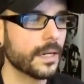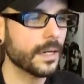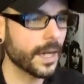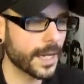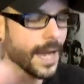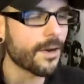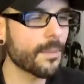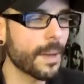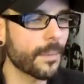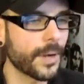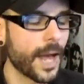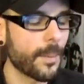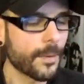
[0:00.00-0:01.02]
I can't
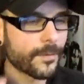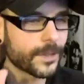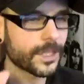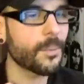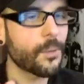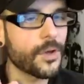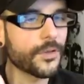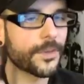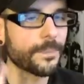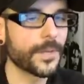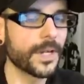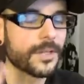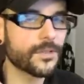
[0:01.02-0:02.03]
remember now, but for some
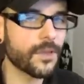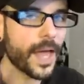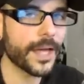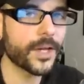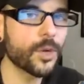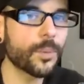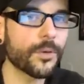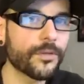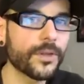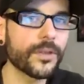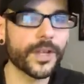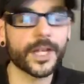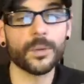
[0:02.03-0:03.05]
reason, Sly Cooper
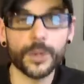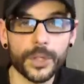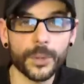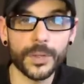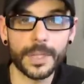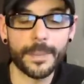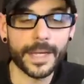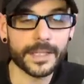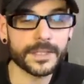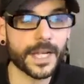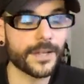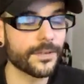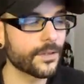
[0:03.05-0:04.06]
feels like it really, really makes
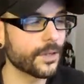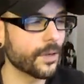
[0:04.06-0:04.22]
sense.